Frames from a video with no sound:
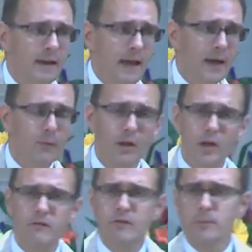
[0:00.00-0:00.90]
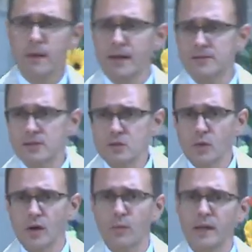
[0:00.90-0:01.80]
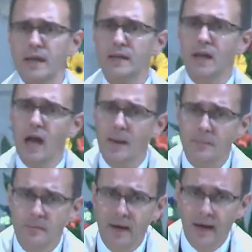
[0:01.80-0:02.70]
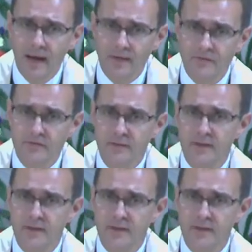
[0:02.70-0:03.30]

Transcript: and we look for places where we can compromise.